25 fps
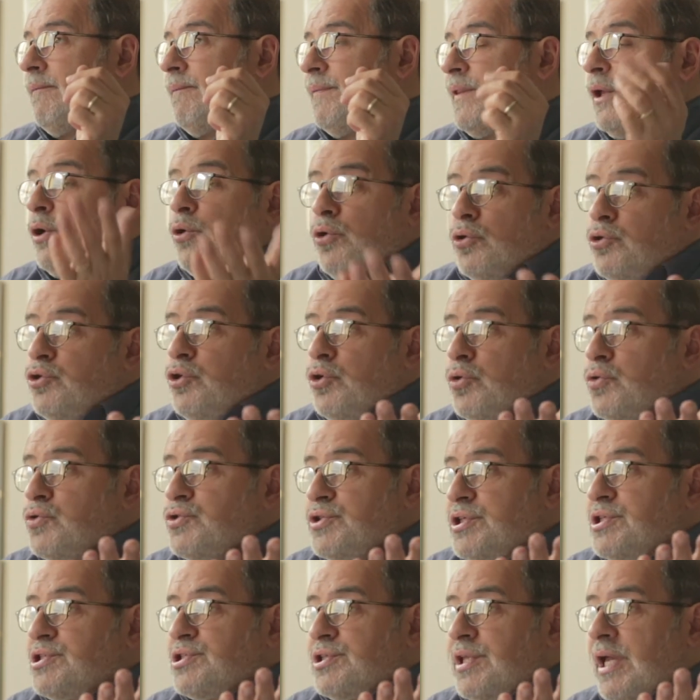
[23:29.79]
The good
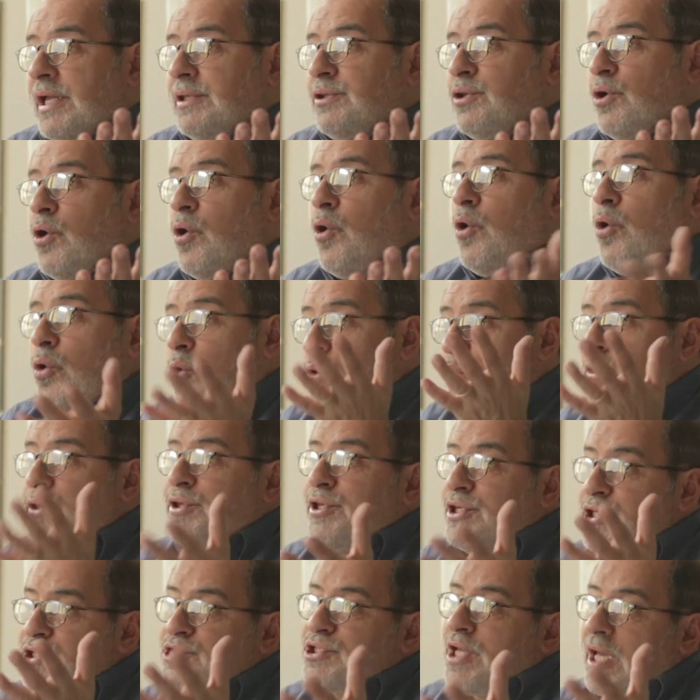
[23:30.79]
news is that all
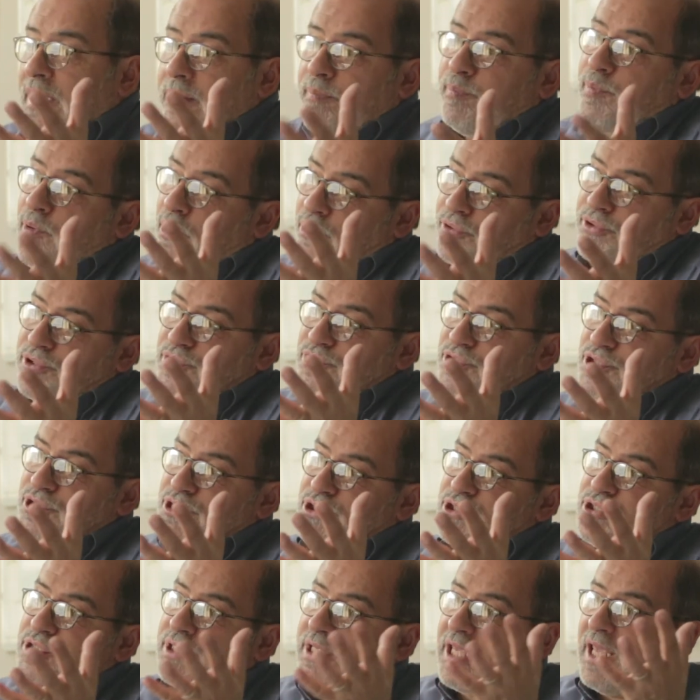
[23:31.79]
these
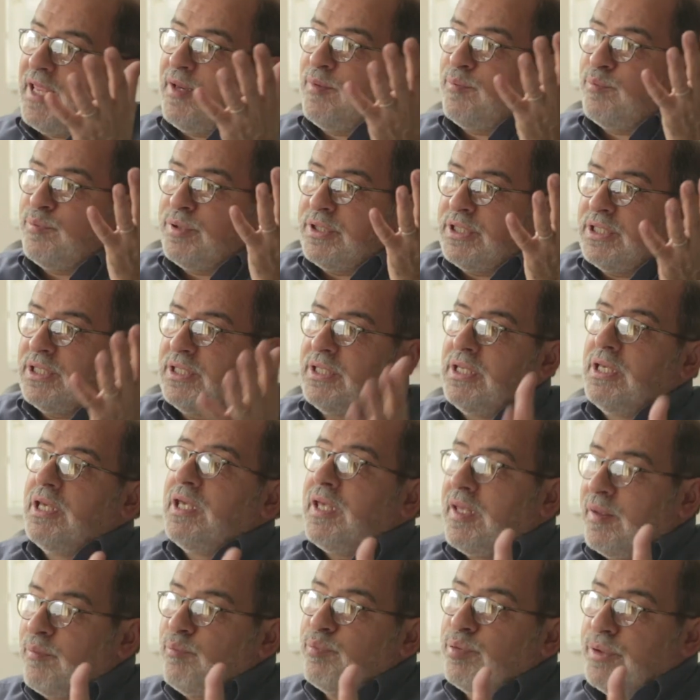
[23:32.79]
hypotheses can be
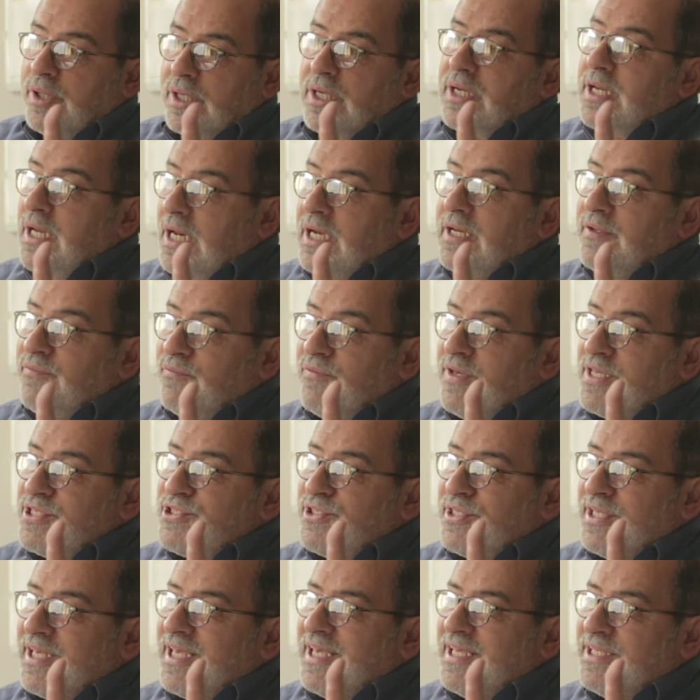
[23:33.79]
empirically
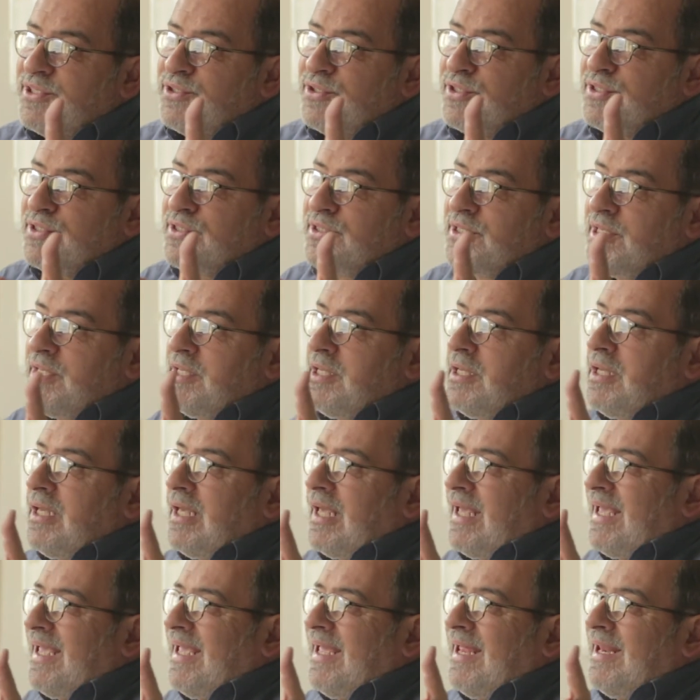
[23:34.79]
investigated,
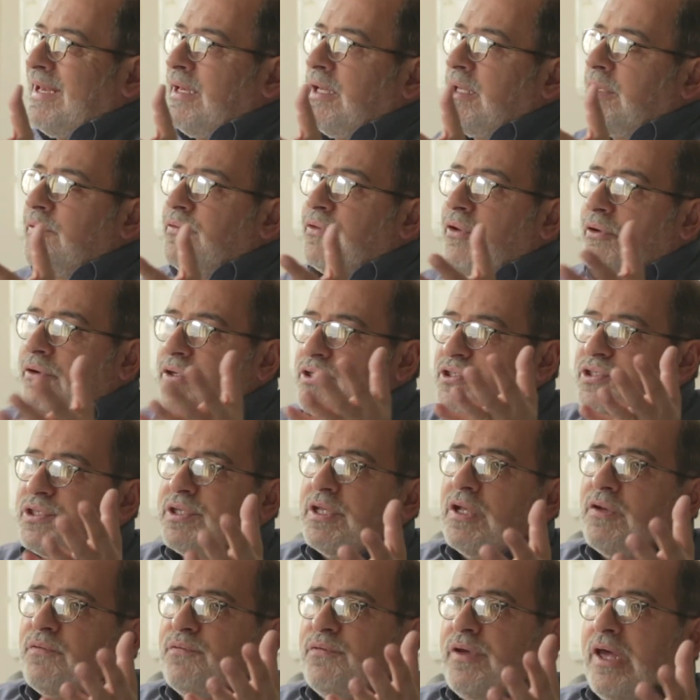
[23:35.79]
and there is
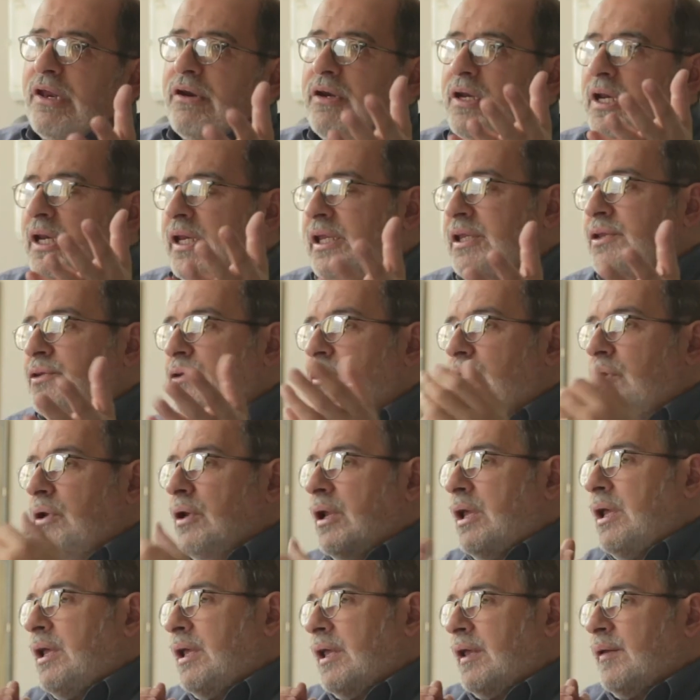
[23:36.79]
still very
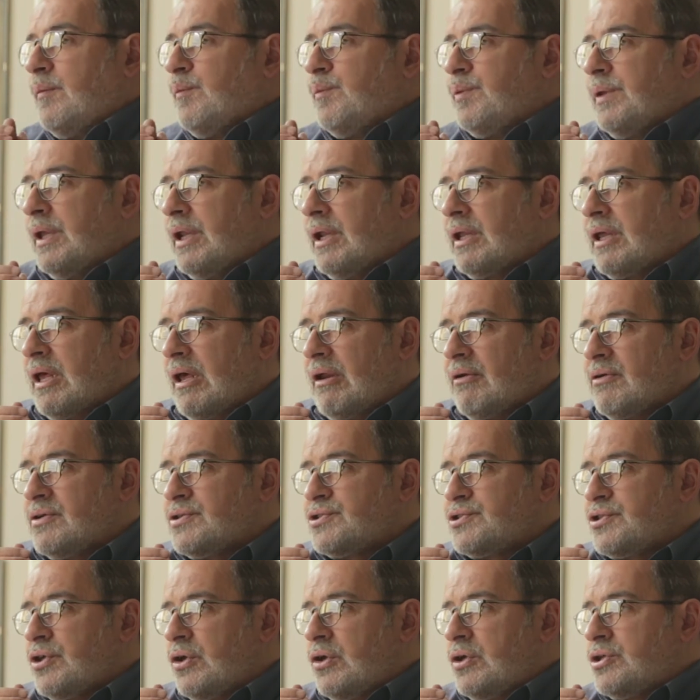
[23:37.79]
little empirical
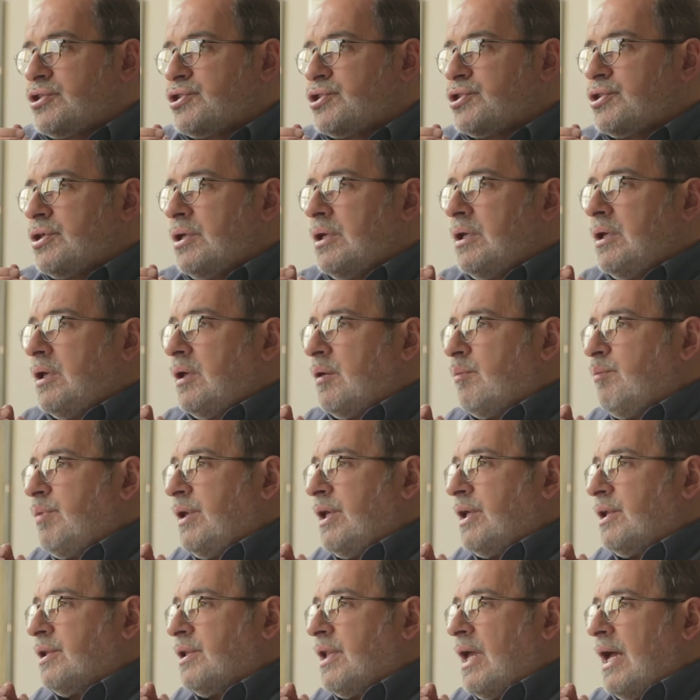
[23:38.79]
research
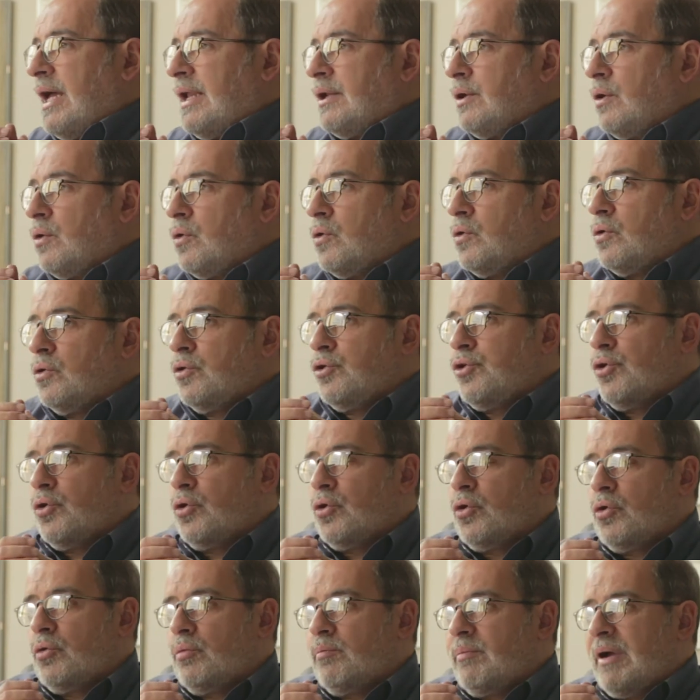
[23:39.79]
being done,
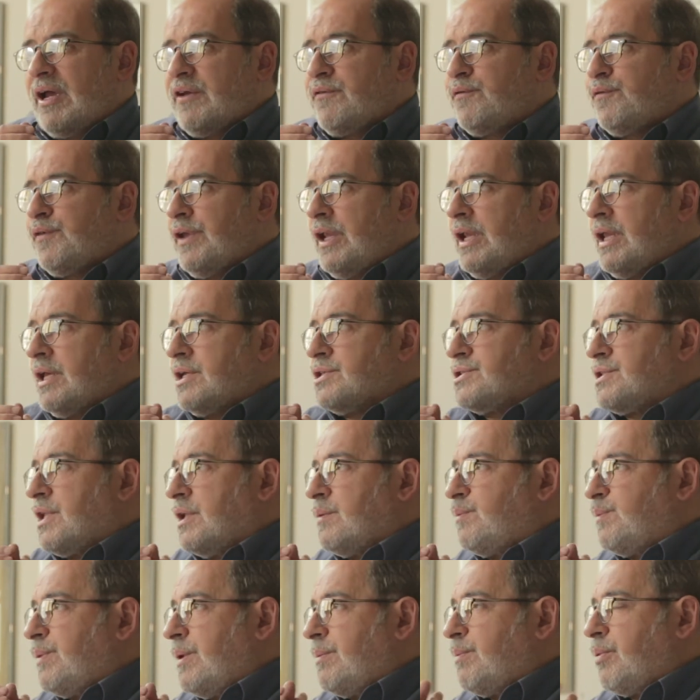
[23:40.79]
although my feeling is
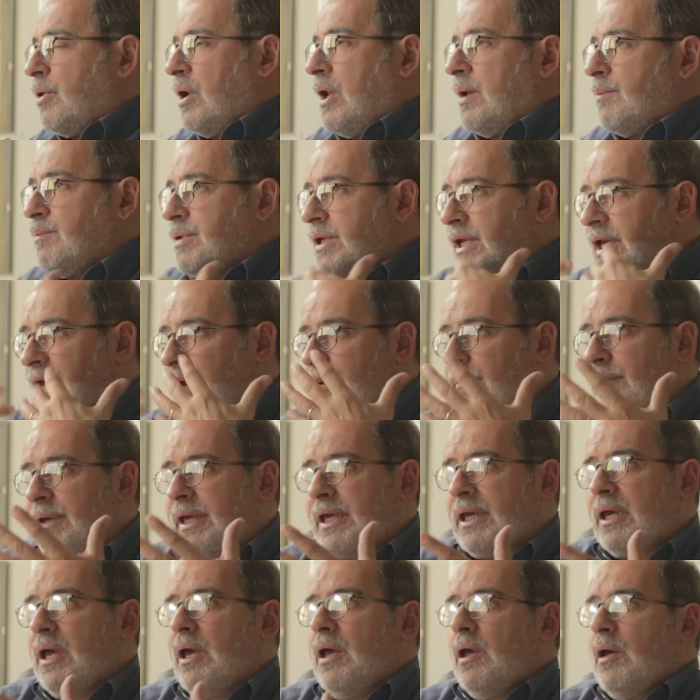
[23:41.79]
that people are
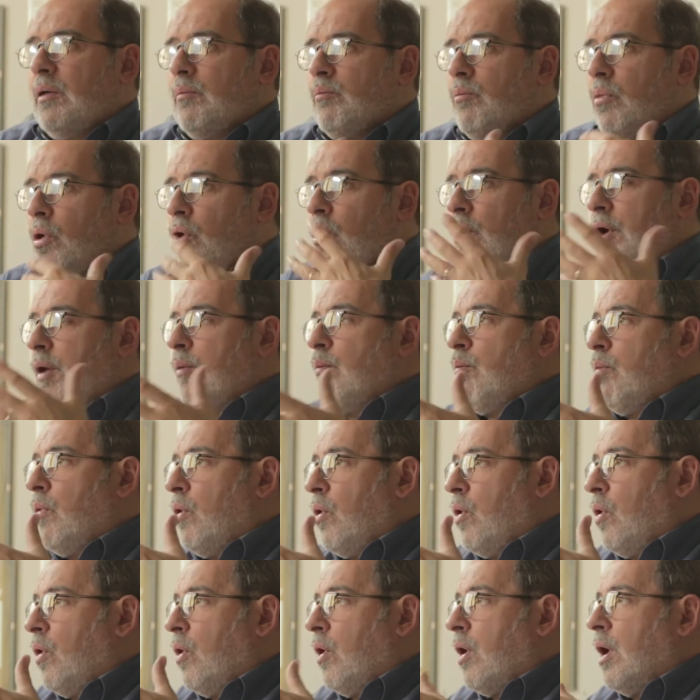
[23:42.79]
becoming more and
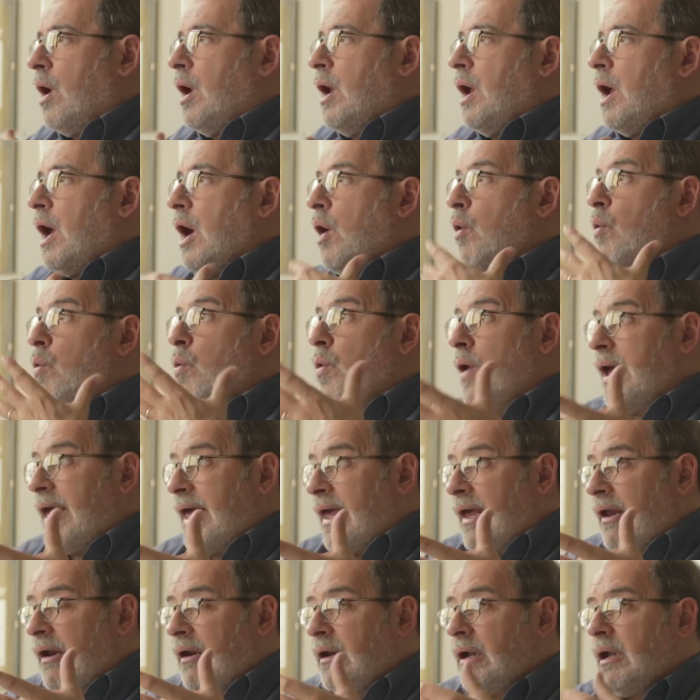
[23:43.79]
more
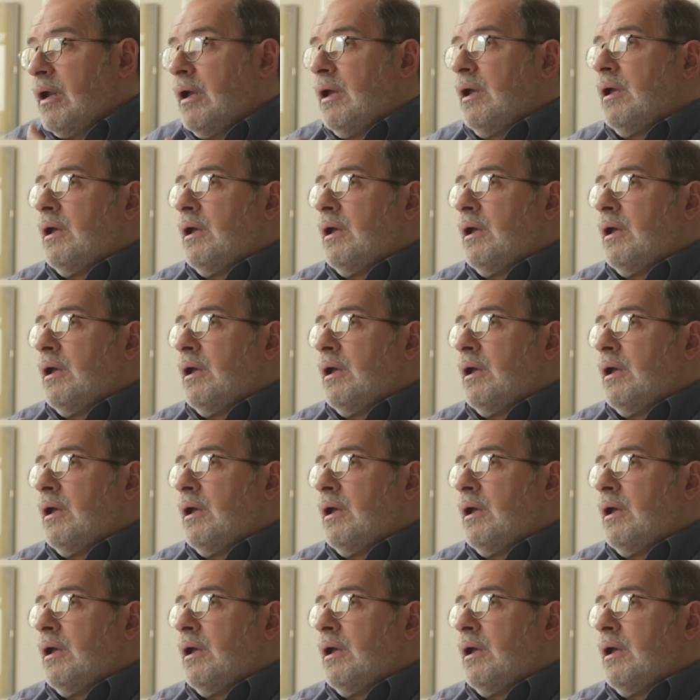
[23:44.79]
aware